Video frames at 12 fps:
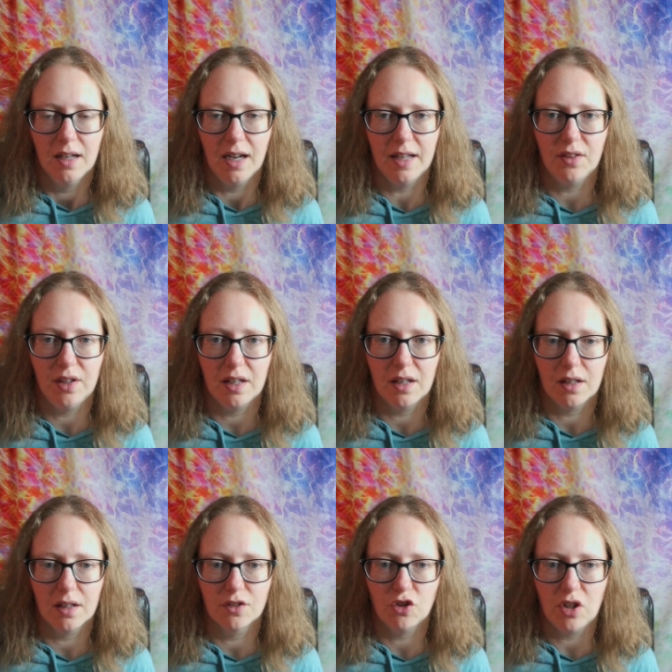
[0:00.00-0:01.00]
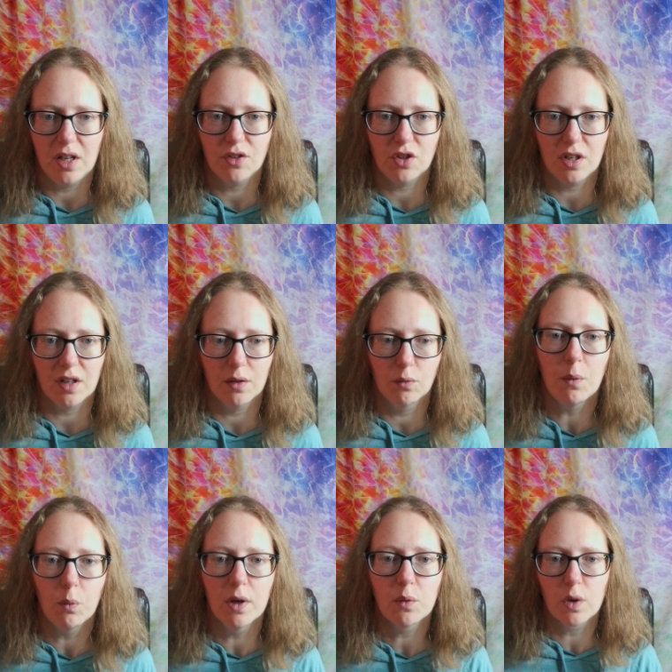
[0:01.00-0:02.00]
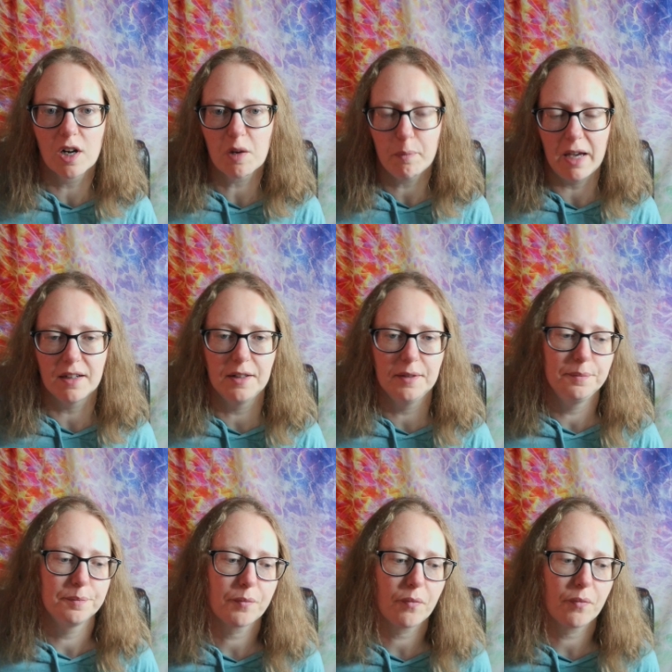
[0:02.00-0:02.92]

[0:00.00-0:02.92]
I think changing what would work better